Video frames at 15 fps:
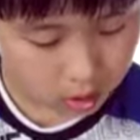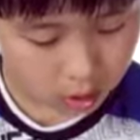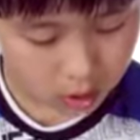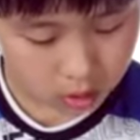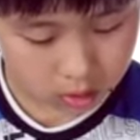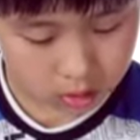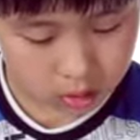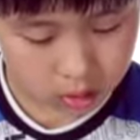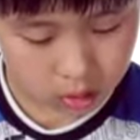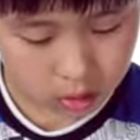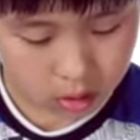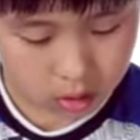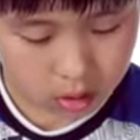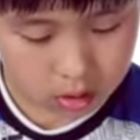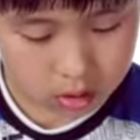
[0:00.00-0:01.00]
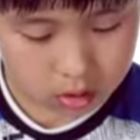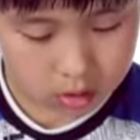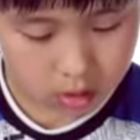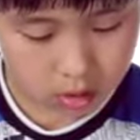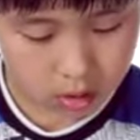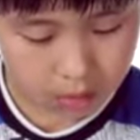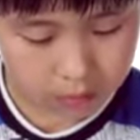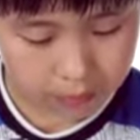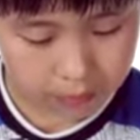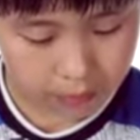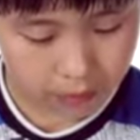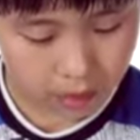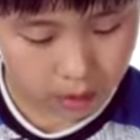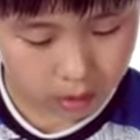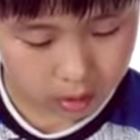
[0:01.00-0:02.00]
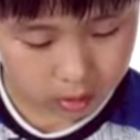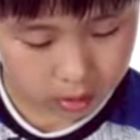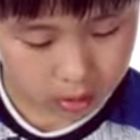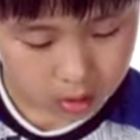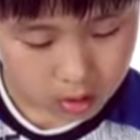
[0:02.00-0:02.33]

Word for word: and tug the van.